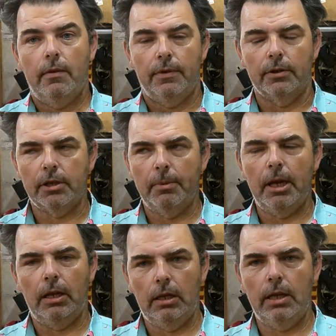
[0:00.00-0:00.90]
there's going to be a
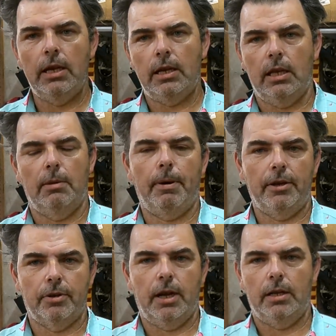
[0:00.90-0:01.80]
link in the
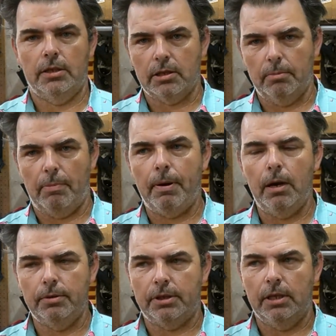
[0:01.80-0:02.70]
Patreon that's going to be
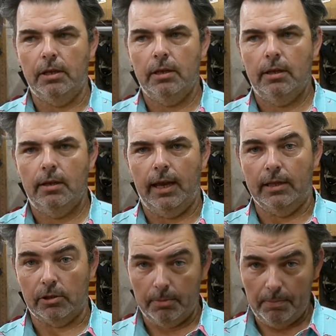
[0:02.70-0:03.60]
posted, and
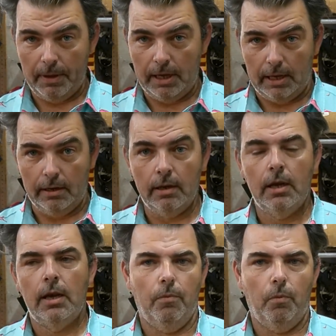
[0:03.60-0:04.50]
it's going to be pinned.
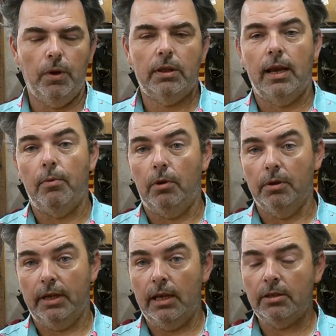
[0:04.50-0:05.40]
What that will
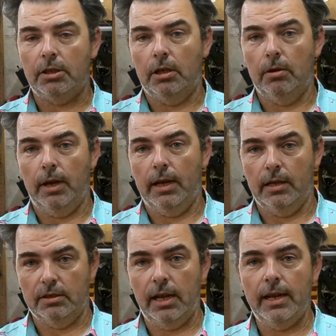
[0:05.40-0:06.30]
get you
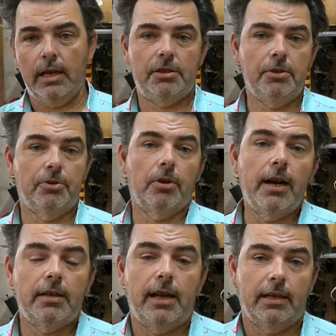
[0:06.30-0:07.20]
is that gets you
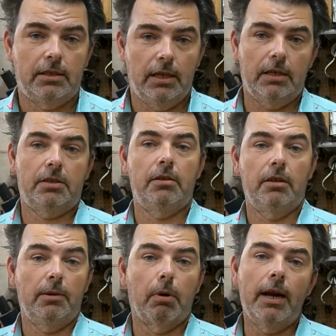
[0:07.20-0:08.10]
direct access to
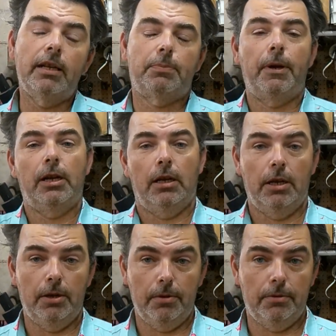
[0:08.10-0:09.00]
the brand spanking
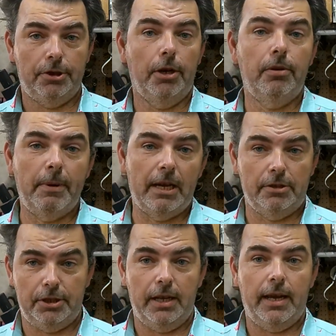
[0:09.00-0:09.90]
new Joe the
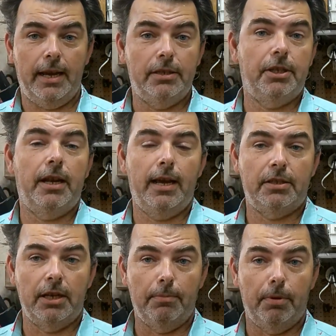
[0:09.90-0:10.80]
Mountain Jedi
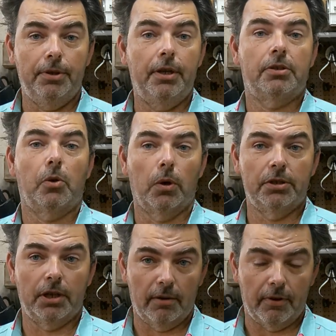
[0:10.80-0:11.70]
Temple Discord
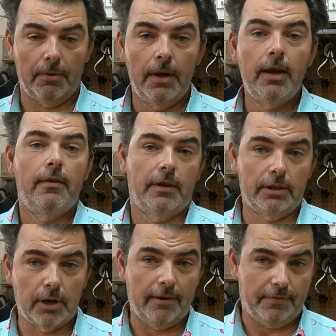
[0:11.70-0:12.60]
server.
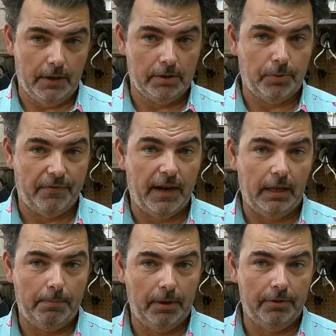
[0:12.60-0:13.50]
That's right, folks. We
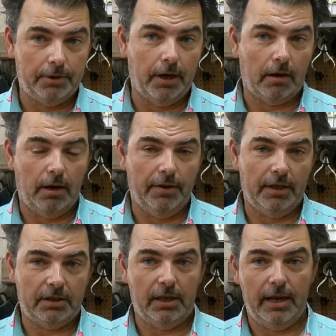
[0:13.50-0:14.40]
finally pulled the trigger on
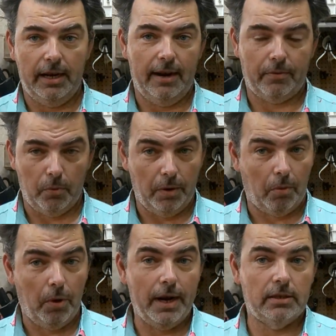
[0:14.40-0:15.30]
this thing after we
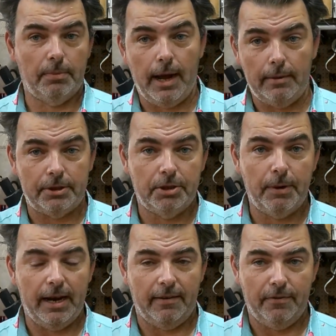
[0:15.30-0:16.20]
were weighing some options
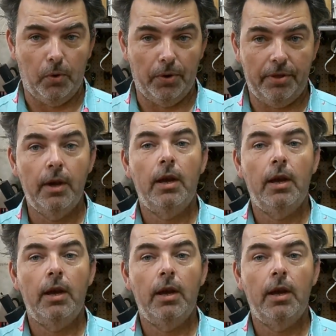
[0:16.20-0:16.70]
back and forth.